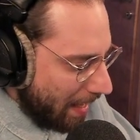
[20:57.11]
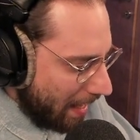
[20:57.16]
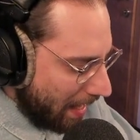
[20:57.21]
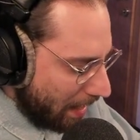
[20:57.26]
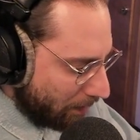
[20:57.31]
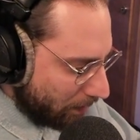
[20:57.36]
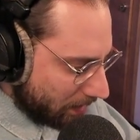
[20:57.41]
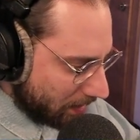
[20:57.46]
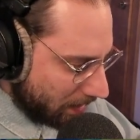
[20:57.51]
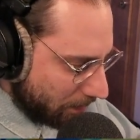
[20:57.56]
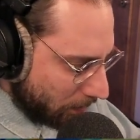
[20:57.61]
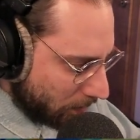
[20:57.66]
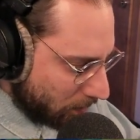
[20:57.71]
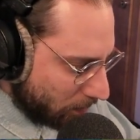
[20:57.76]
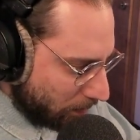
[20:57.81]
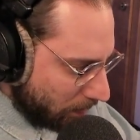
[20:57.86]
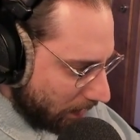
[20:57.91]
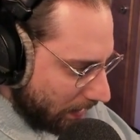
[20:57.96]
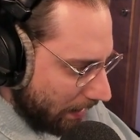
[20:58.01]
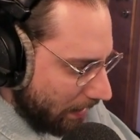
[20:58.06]
I was able
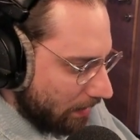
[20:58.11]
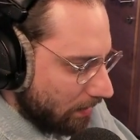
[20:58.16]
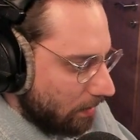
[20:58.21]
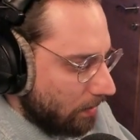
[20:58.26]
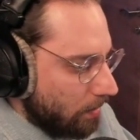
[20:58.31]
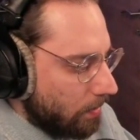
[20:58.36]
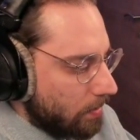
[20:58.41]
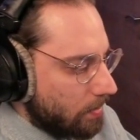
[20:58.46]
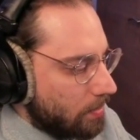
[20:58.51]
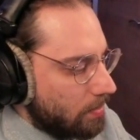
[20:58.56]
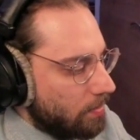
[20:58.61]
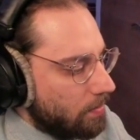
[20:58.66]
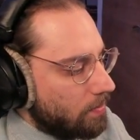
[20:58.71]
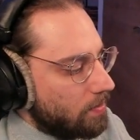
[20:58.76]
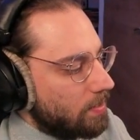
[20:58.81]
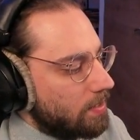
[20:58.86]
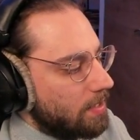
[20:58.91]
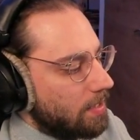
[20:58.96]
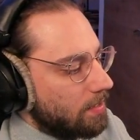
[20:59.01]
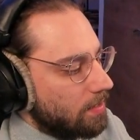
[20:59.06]
to blend those new
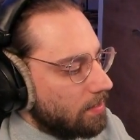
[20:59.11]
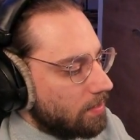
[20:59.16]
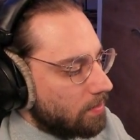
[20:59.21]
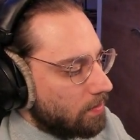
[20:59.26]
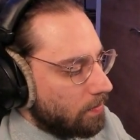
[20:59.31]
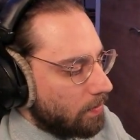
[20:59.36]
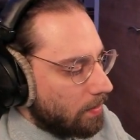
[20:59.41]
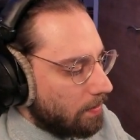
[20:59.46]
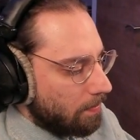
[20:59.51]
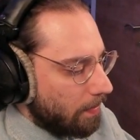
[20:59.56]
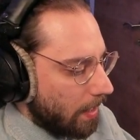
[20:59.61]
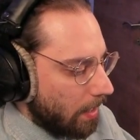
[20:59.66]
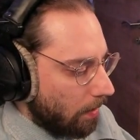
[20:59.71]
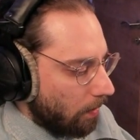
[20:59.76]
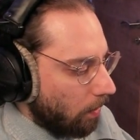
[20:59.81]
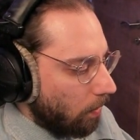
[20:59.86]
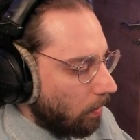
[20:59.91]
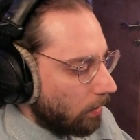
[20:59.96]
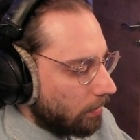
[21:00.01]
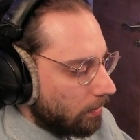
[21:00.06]
skills with my
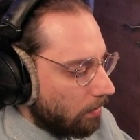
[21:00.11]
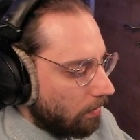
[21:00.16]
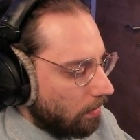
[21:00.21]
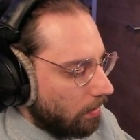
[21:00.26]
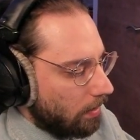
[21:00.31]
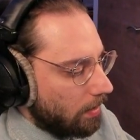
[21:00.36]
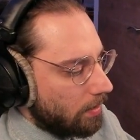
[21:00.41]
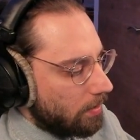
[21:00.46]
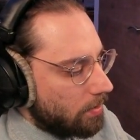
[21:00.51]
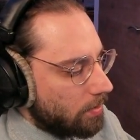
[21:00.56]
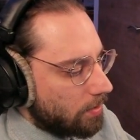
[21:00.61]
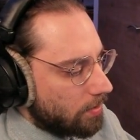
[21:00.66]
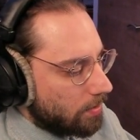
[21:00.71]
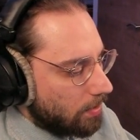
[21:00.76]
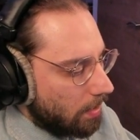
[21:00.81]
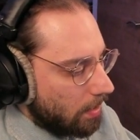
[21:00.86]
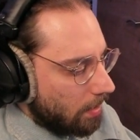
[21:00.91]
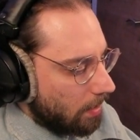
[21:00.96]
old knowledge